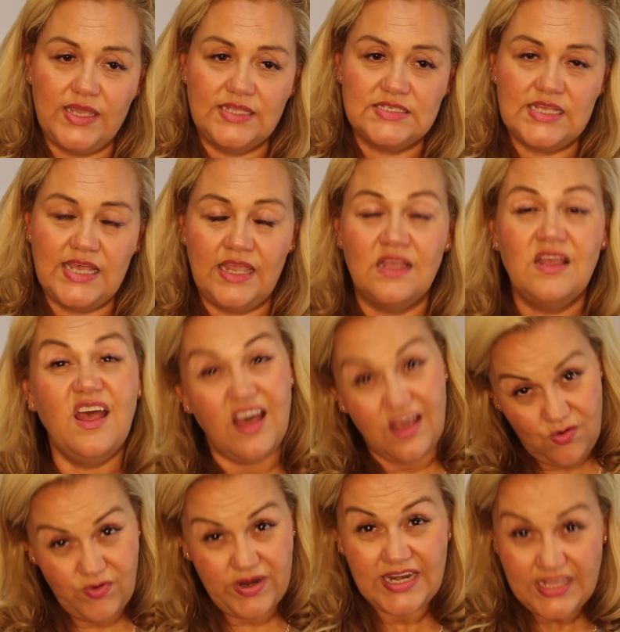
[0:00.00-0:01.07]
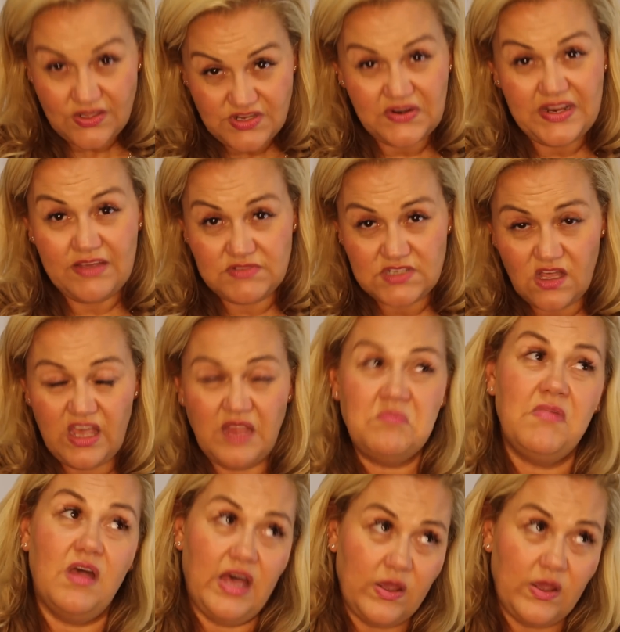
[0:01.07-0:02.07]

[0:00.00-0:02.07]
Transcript: way, and say, oh really, you don't have time?